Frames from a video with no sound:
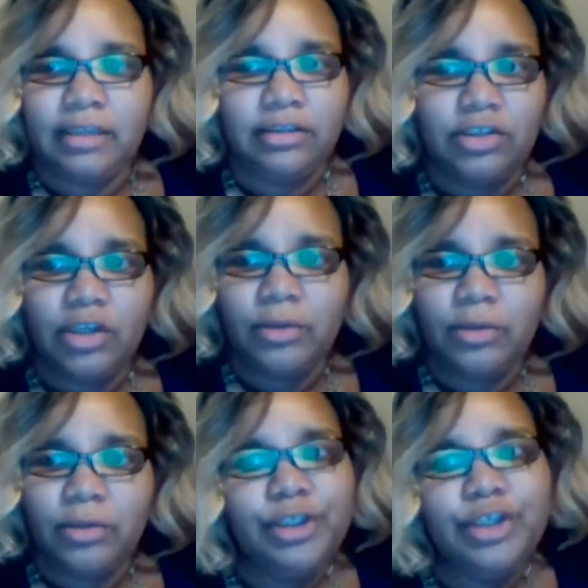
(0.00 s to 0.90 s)
So
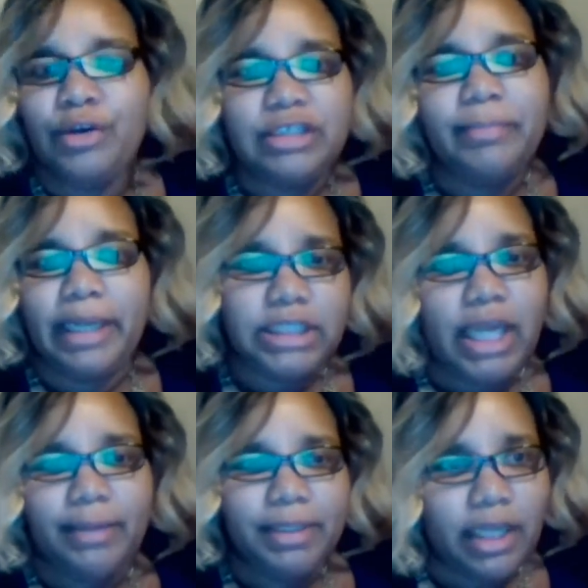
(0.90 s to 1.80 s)
it's a basic
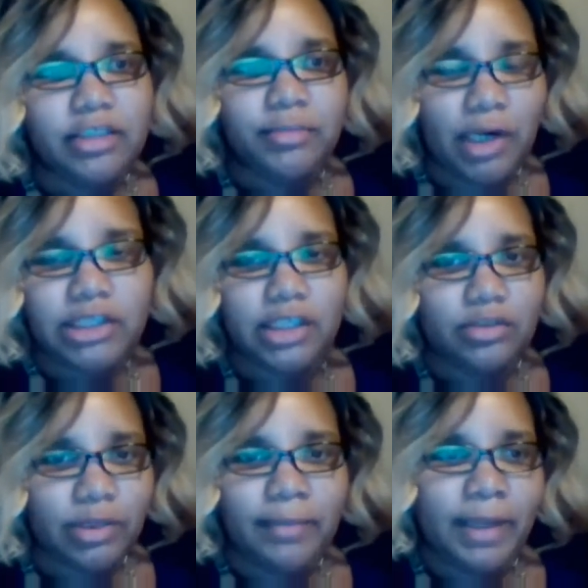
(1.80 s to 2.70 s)
application process
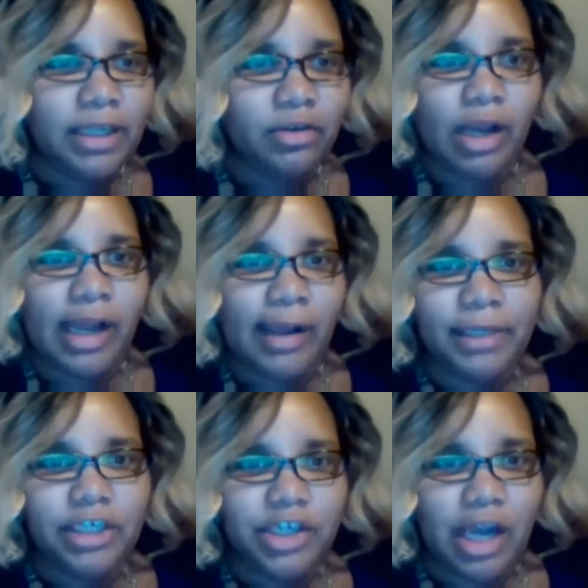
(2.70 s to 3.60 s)
where they make you, how
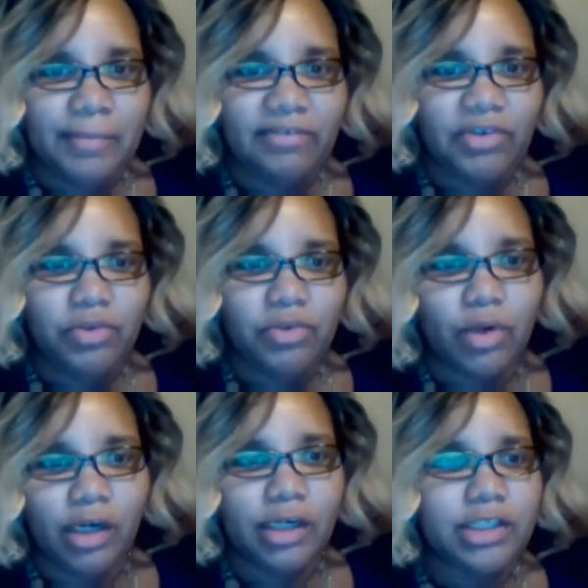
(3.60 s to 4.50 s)
many jobs have you
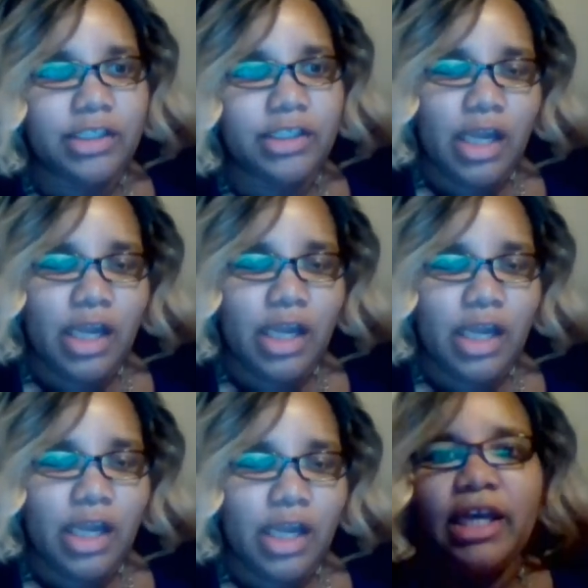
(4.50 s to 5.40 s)
worked,
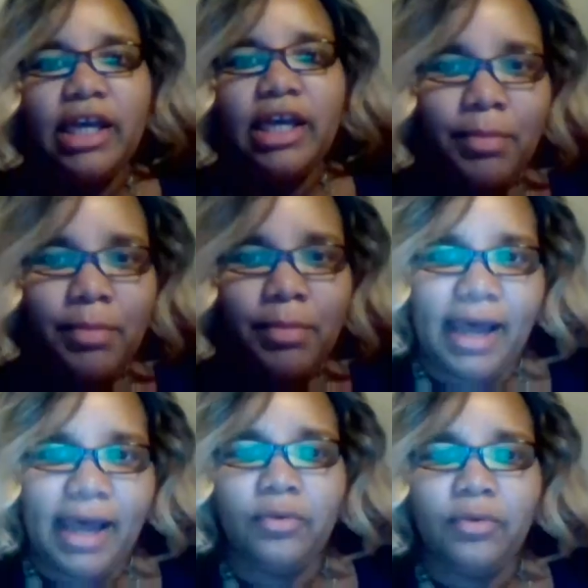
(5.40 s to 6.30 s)
tell them
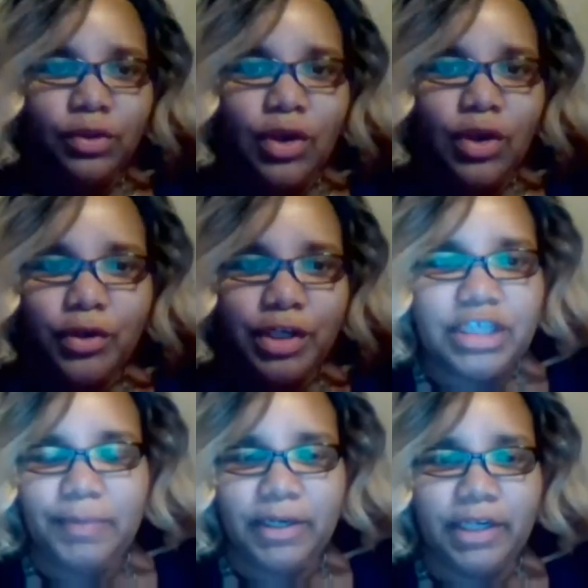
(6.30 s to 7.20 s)
about your
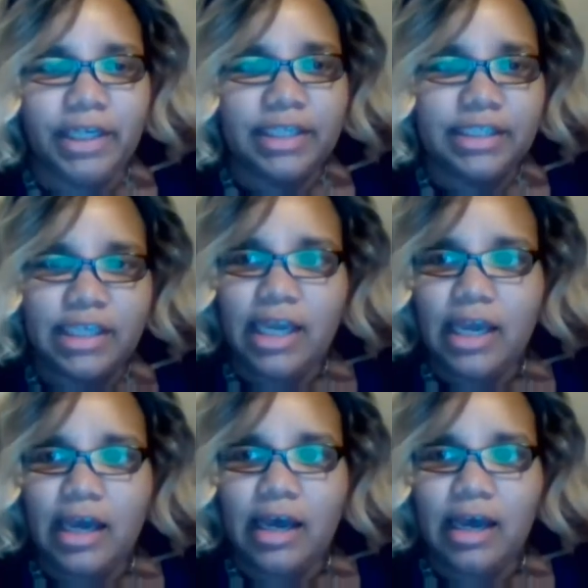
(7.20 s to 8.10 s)
experience,
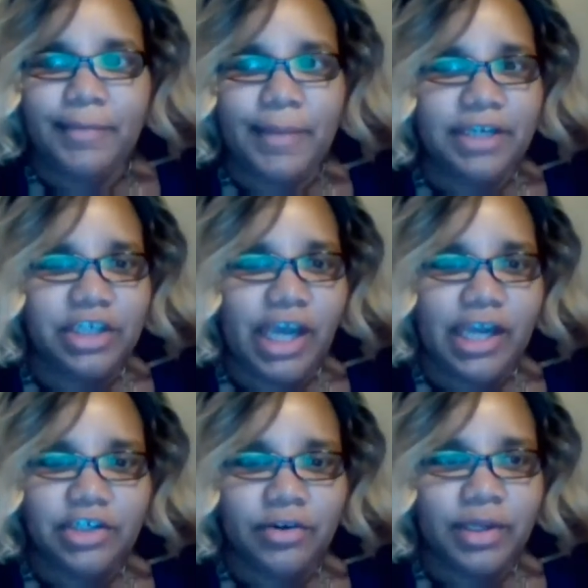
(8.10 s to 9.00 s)

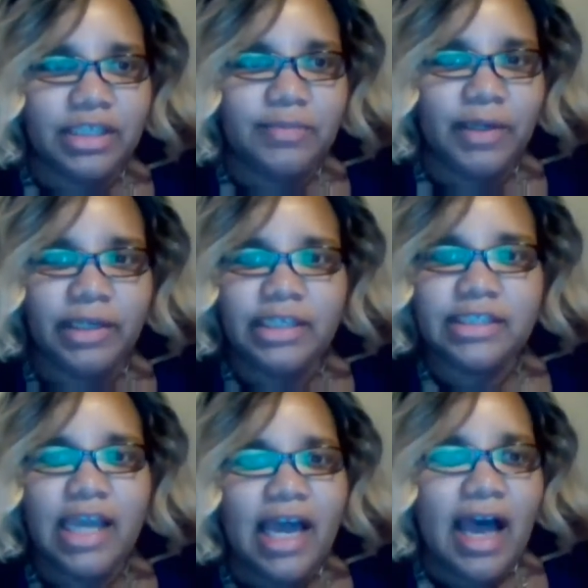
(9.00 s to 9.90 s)
educational
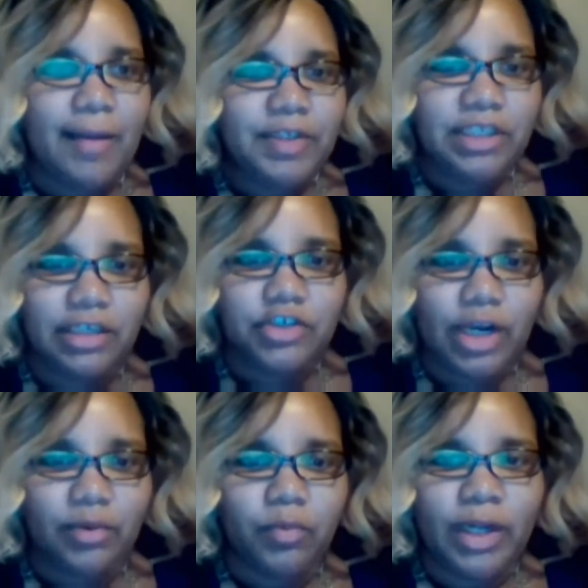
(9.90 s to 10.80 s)
experience. I'm just going to
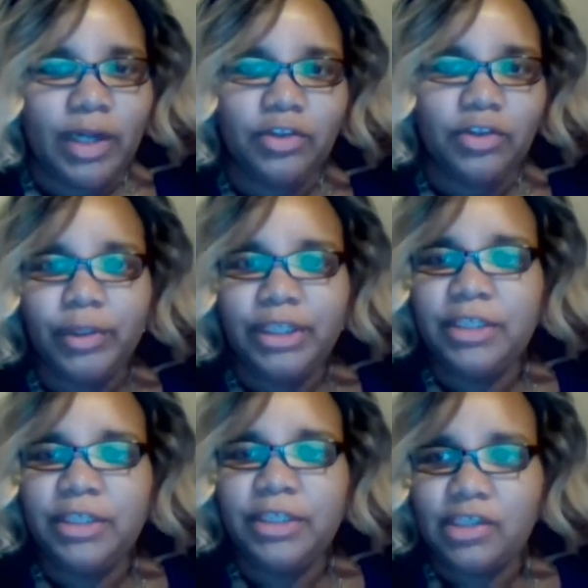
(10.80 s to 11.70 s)
try to run through it
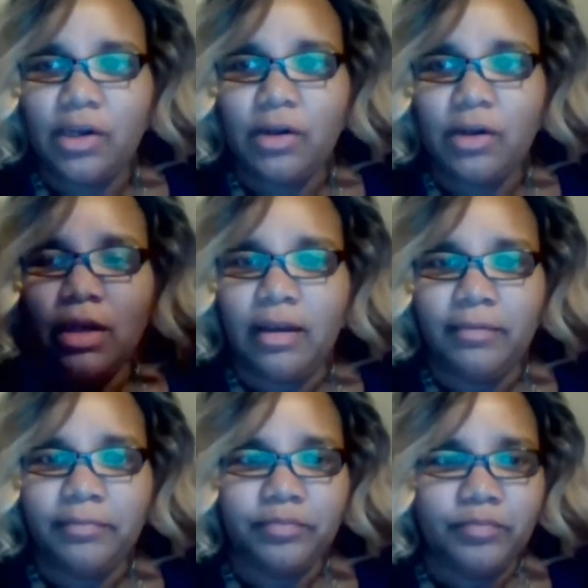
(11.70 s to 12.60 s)
just
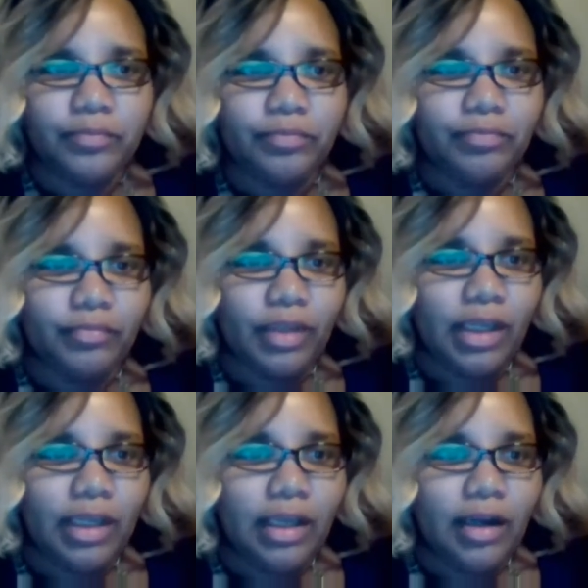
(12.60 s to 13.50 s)
so
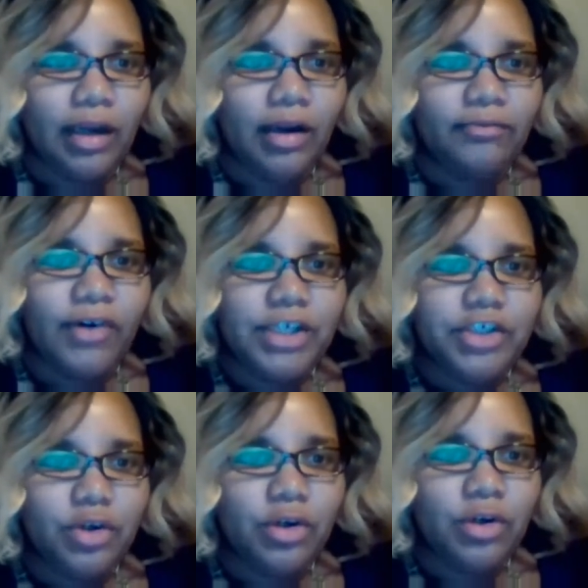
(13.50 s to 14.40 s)

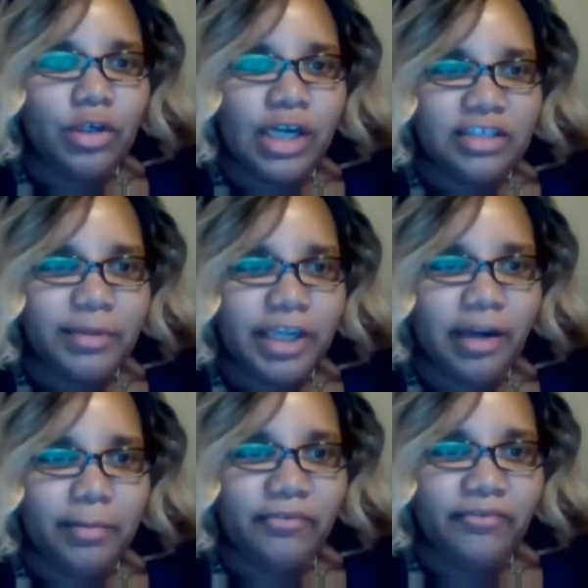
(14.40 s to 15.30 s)
virtual customer care.